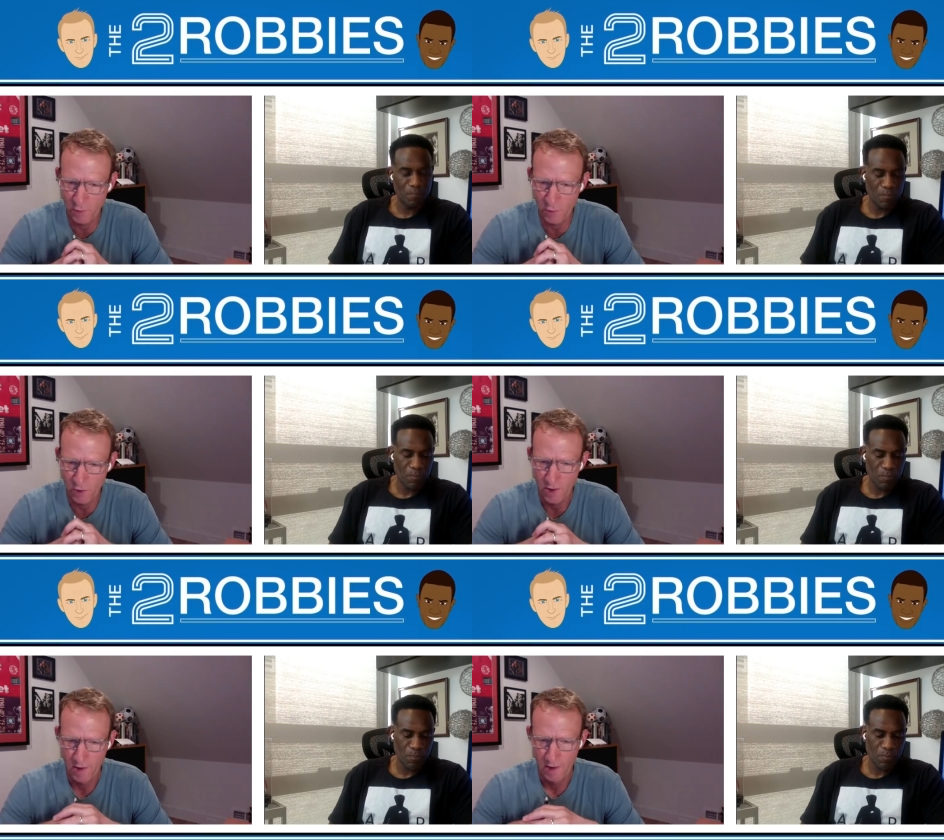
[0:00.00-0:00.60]

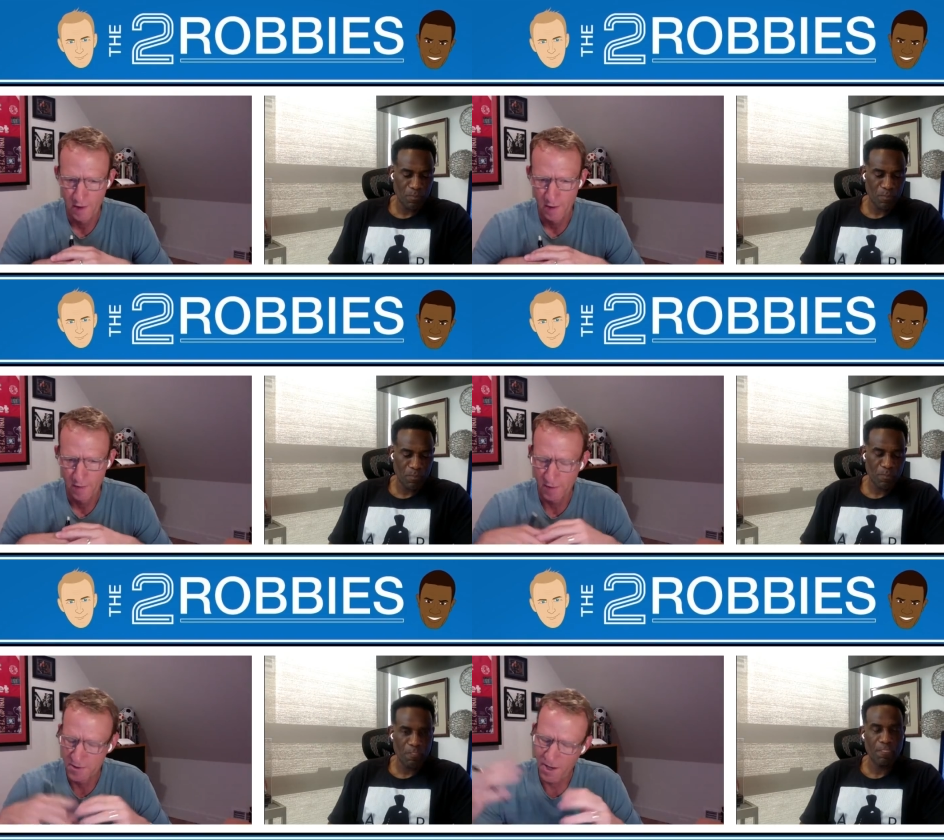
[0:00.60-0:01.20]
Speaker 1: for
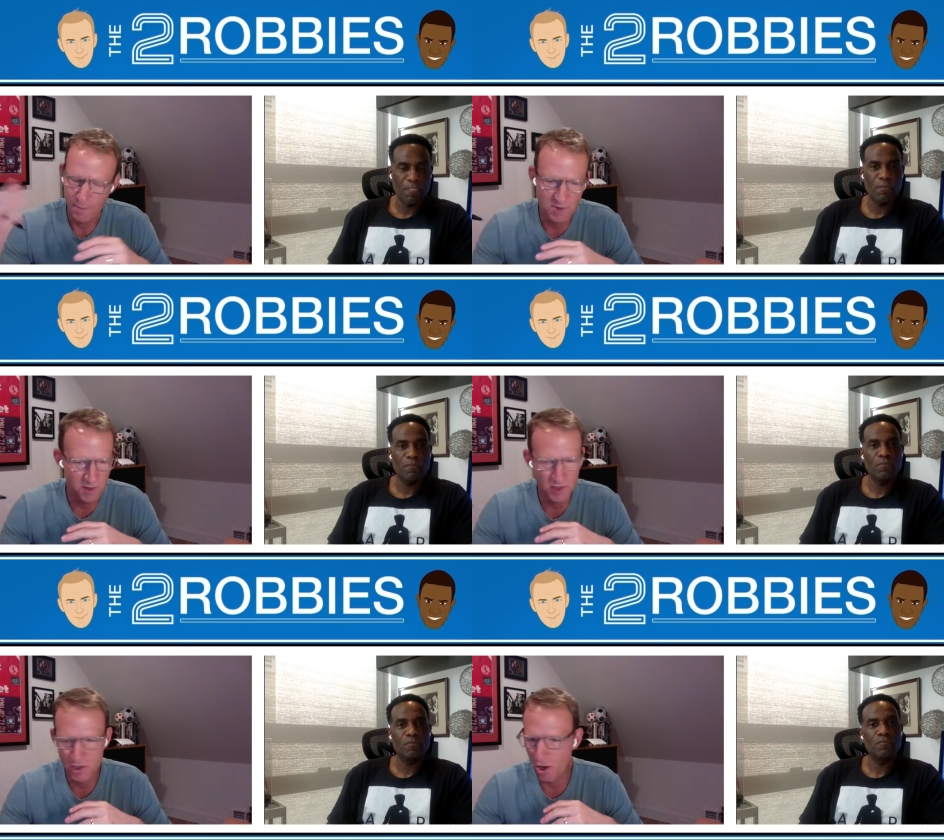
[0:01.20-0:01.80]
the teams
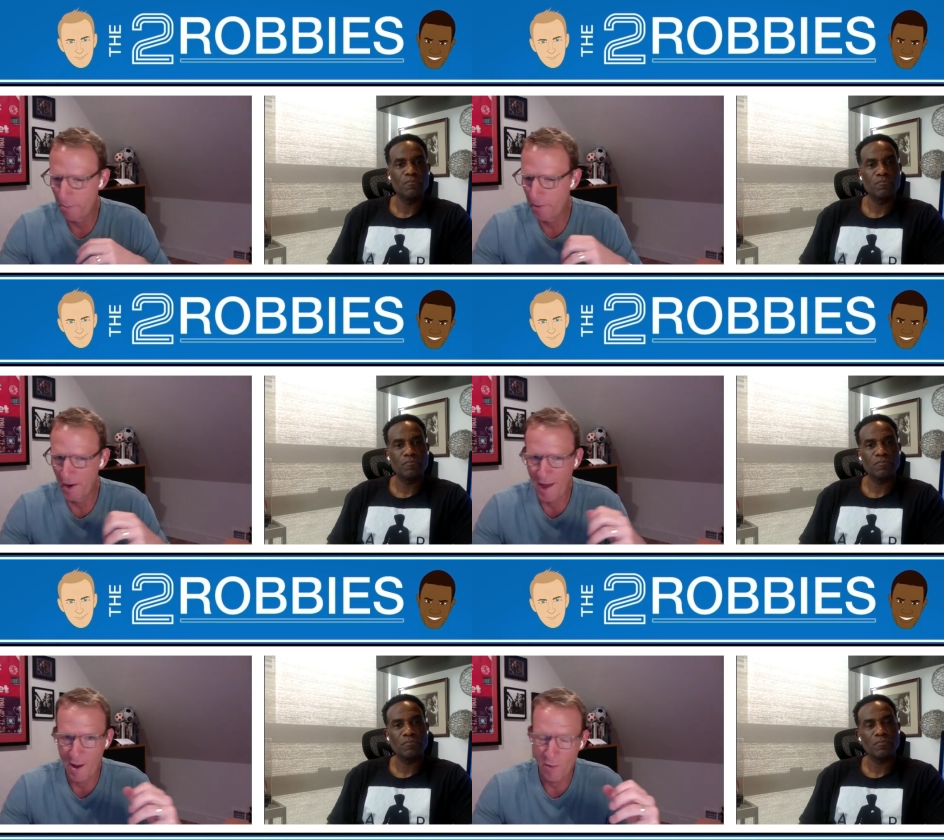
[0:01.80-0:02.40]
at the top
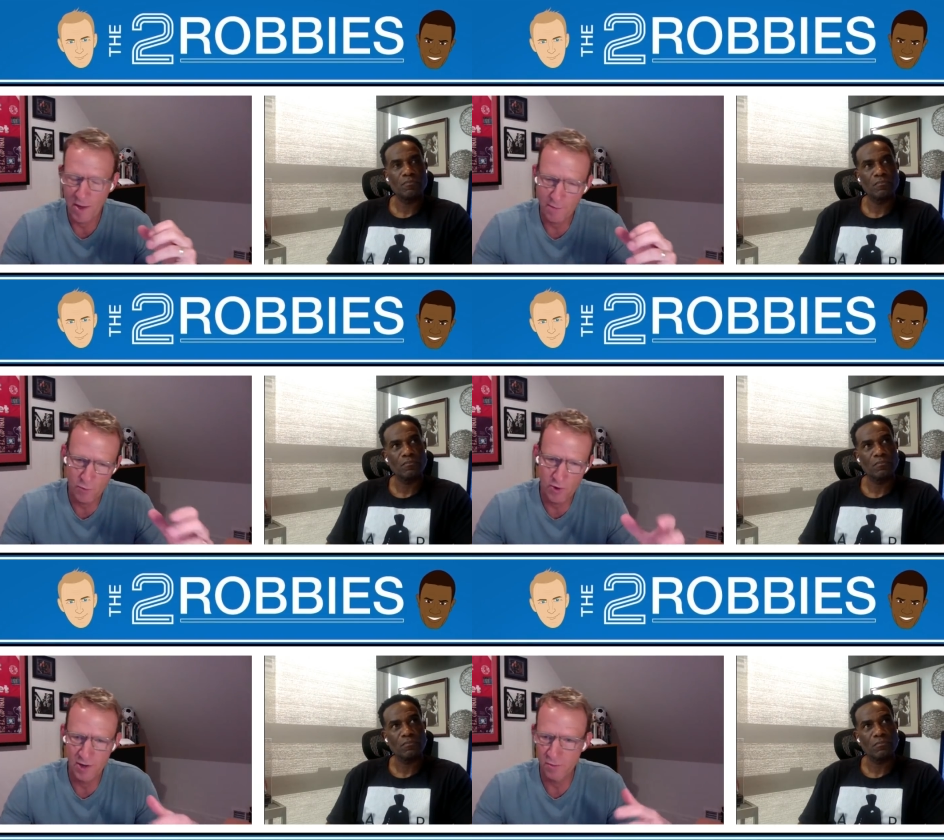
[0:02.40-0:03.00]
and how
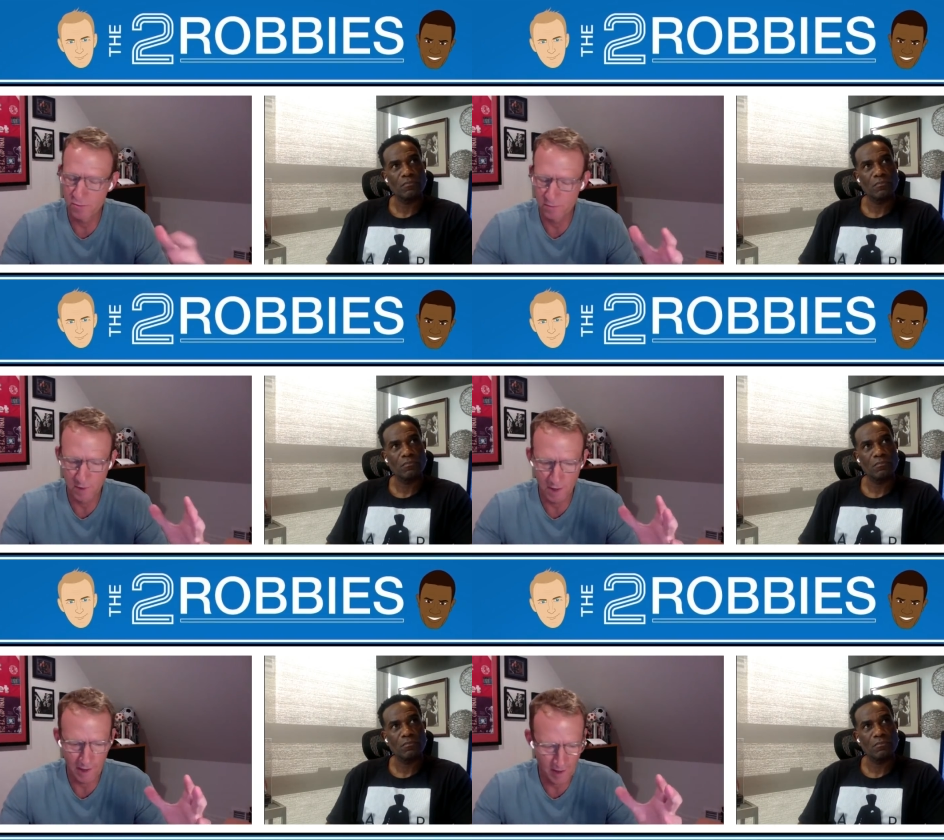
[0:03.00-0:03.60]
they've really,
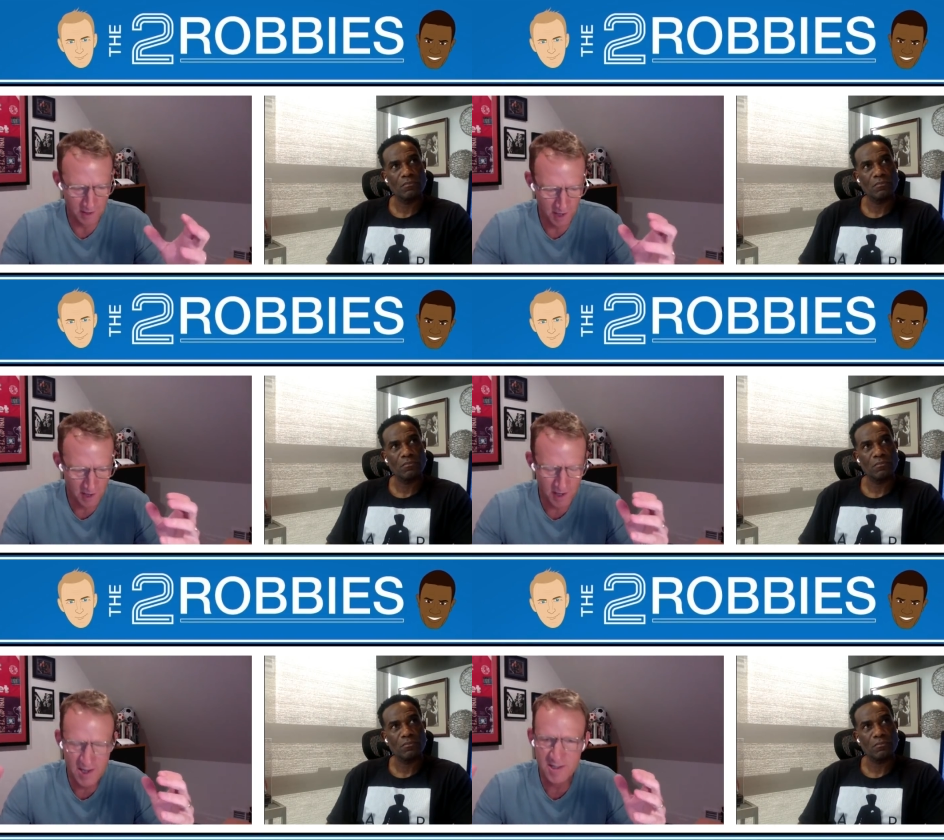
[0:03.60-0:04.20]
like,
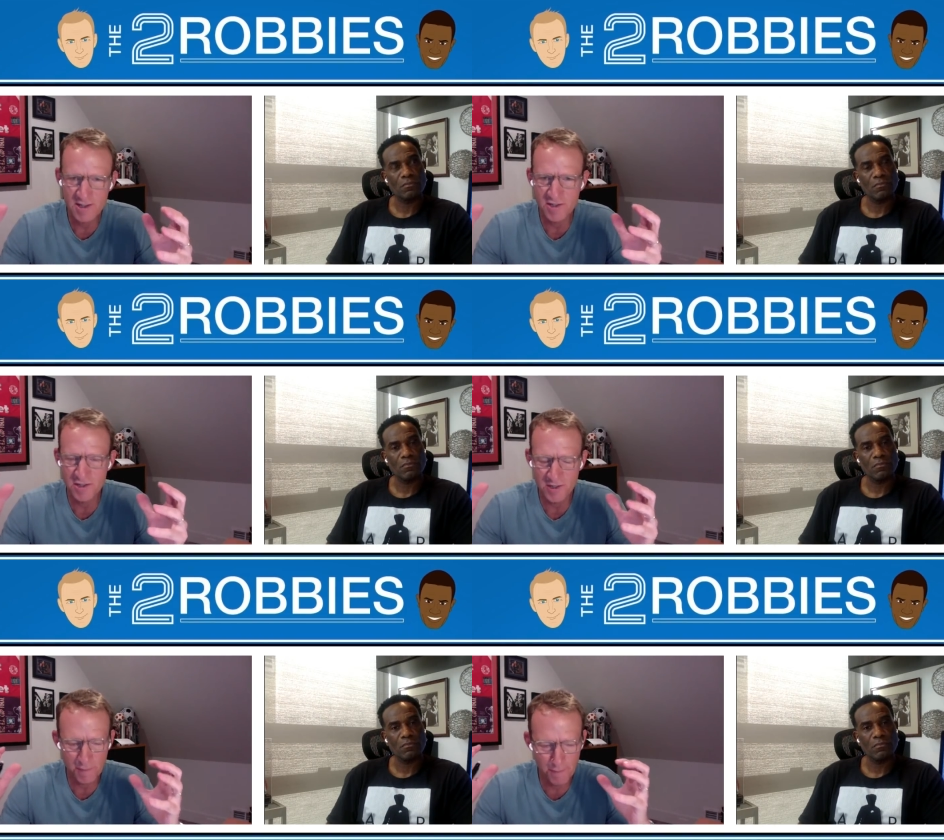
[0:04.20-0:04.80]
isn't it
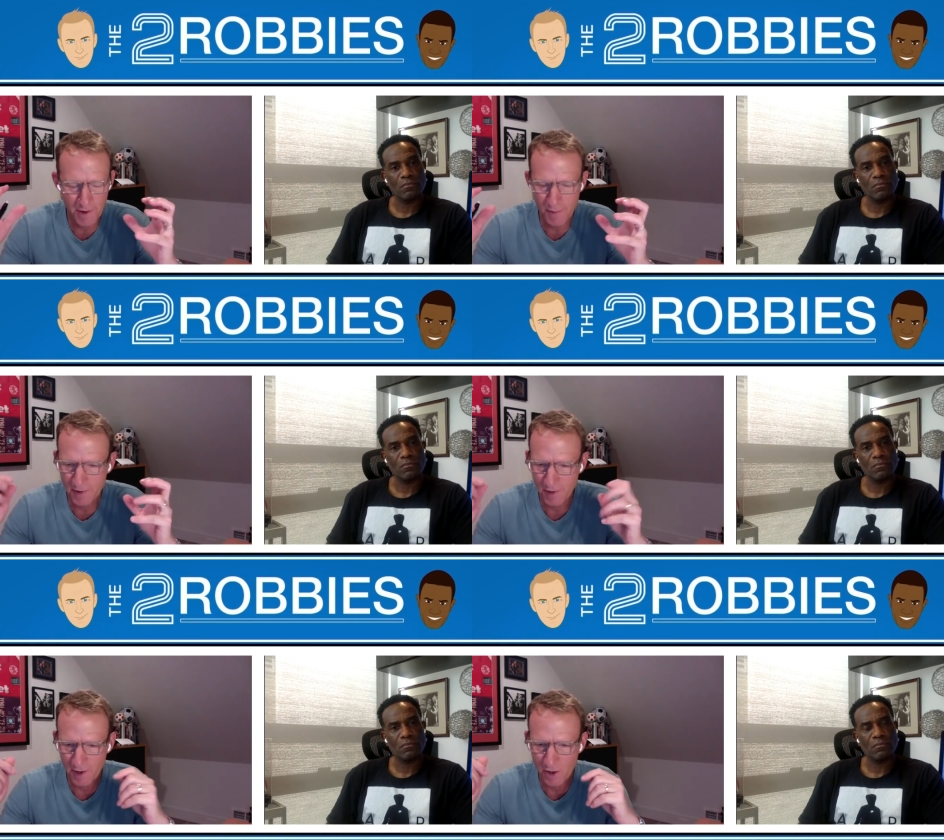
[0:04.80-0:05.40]
such a
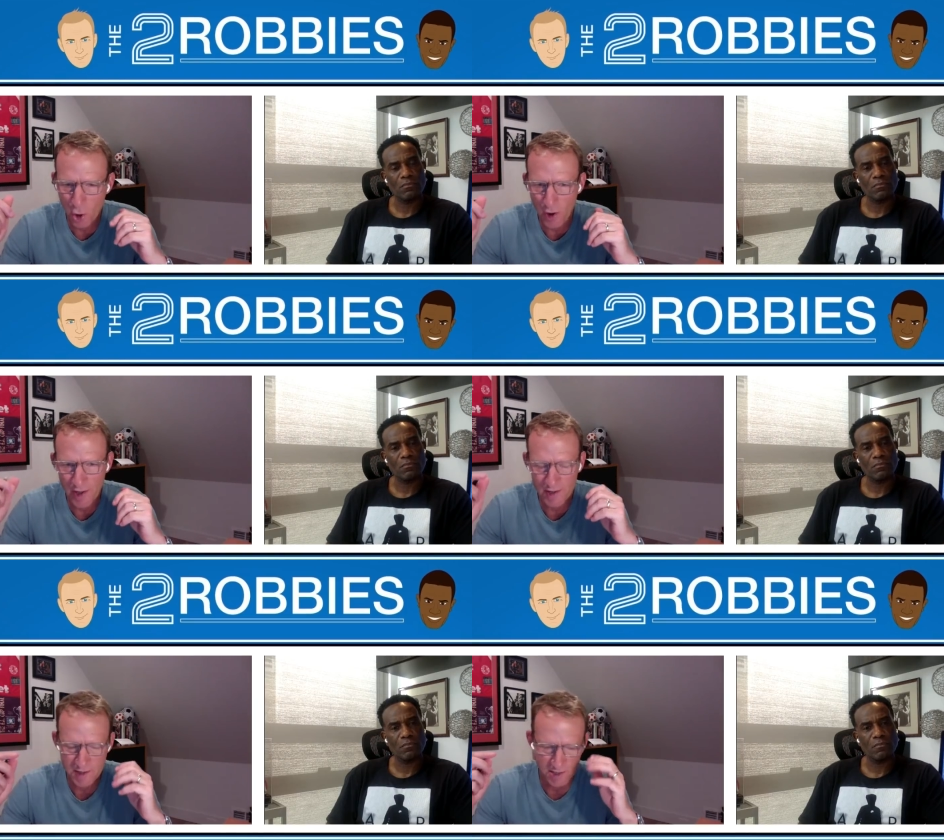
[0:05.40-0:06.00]
blimmin'
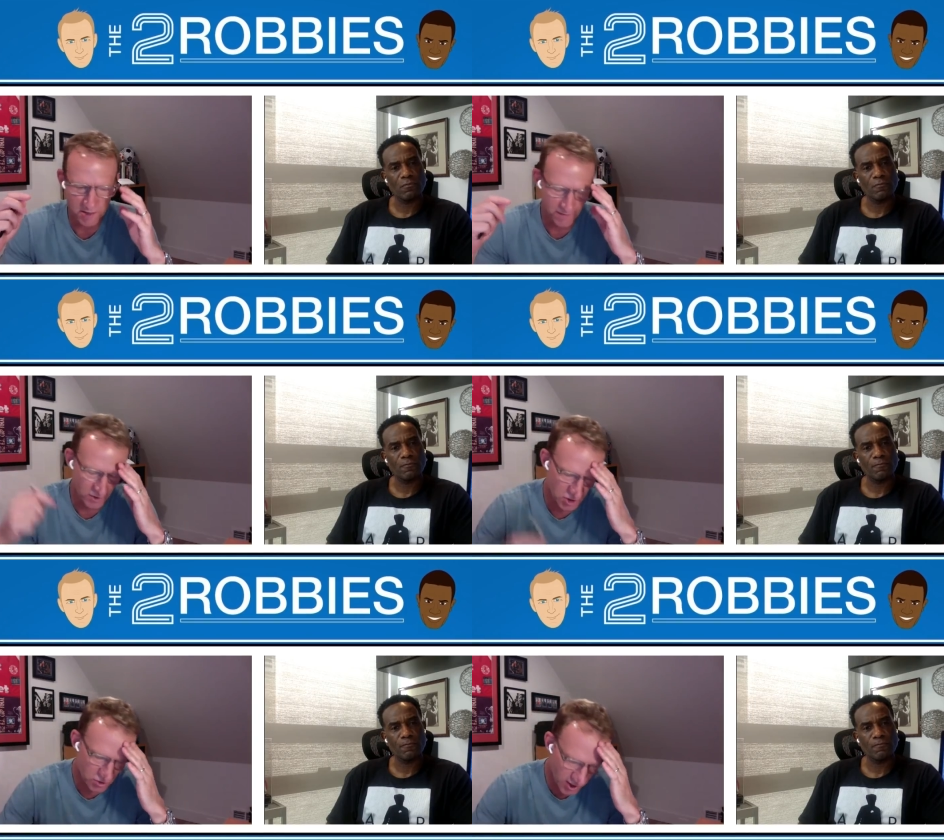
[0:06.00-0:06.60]
annoyance? It's a
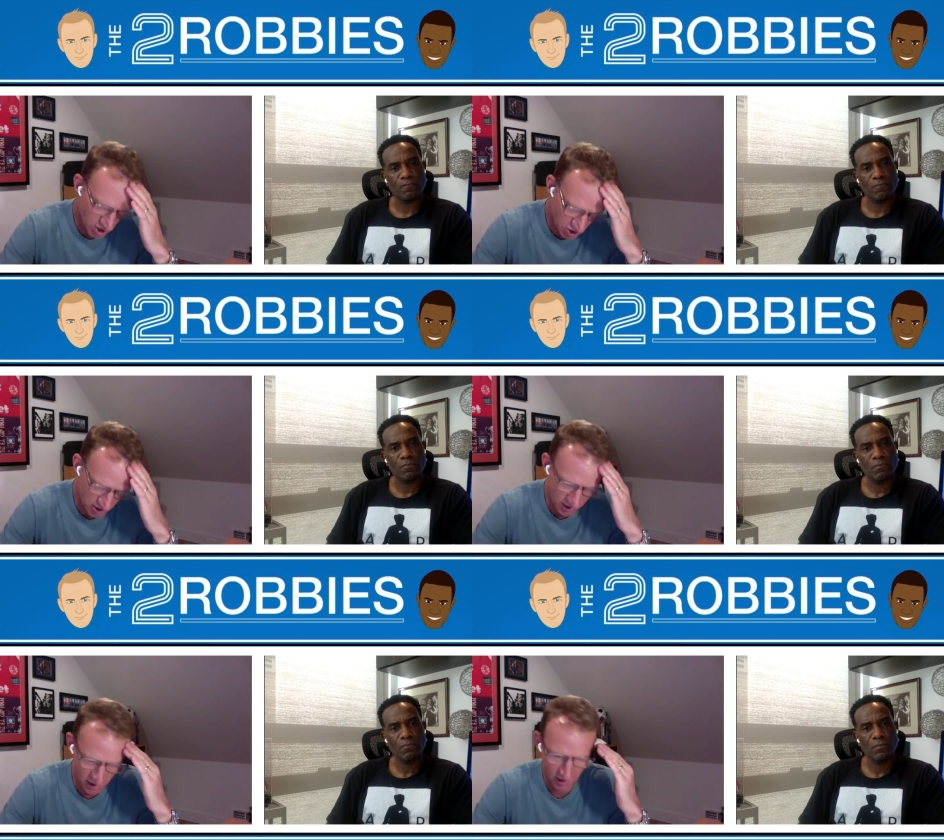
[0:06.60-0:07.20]

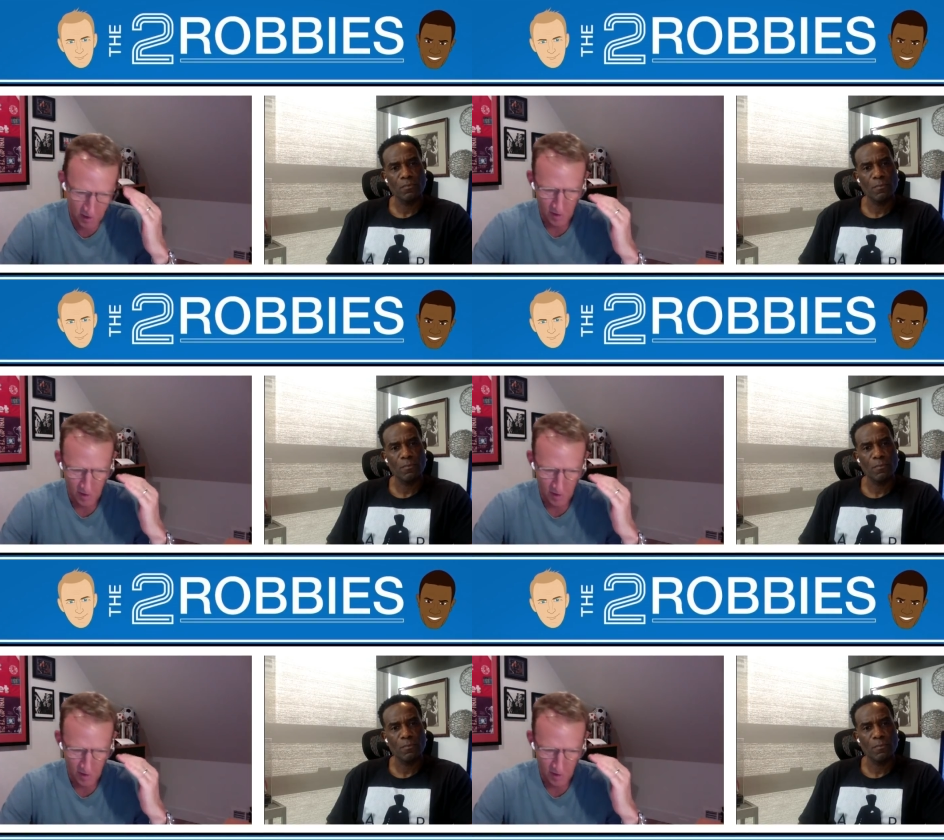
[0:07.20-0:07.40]
frustration that,